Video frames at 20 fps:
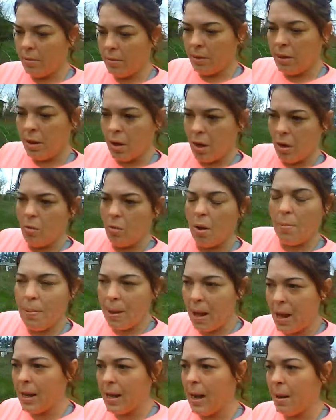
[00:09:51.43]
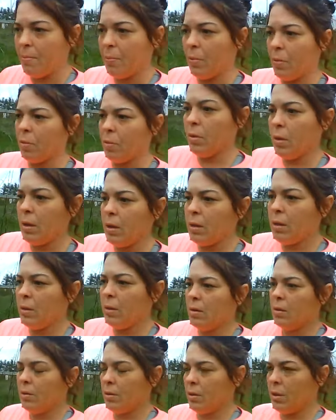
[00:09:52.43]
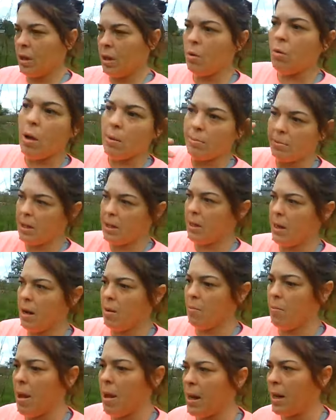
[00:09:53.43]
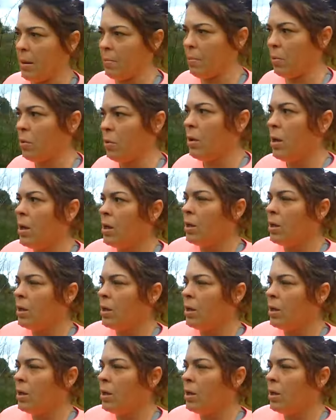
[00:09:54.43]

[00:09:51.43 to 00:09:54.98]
you know, a pineapple you know, upside down pineapple.